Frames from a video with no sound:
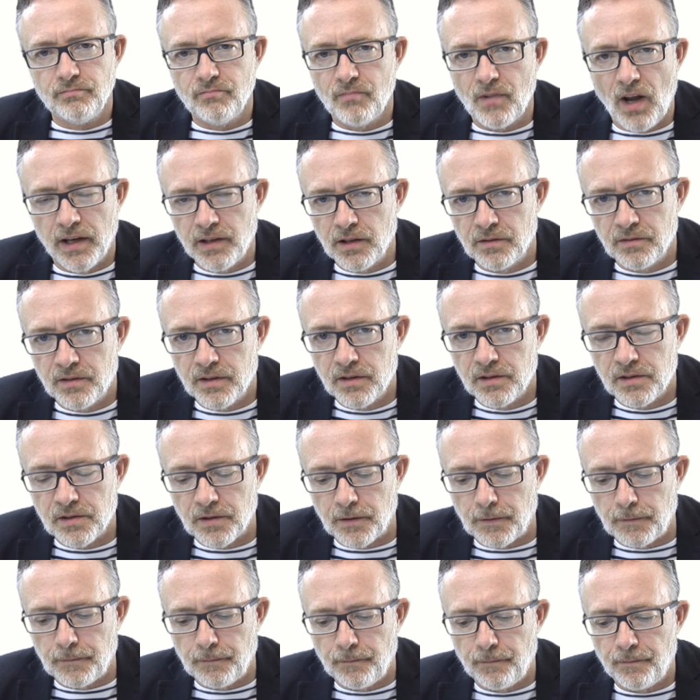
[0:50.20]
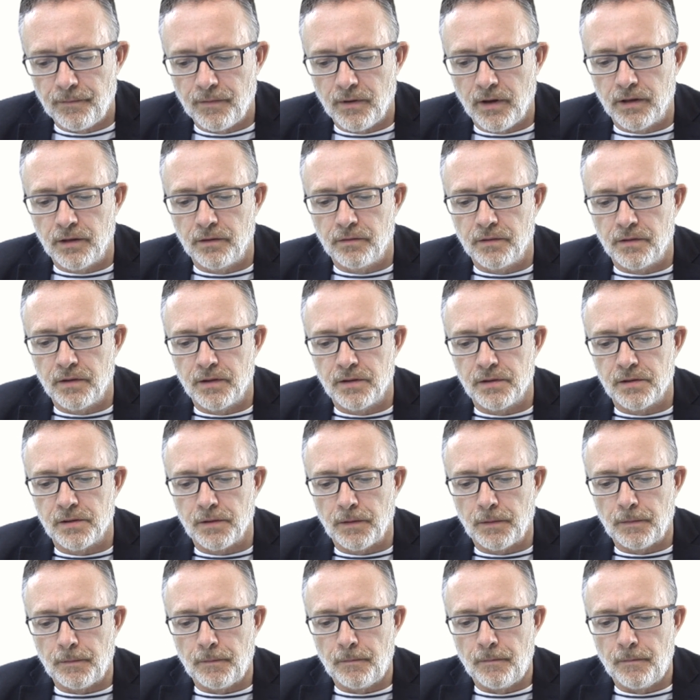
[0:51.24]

I don't think so. I don't think so.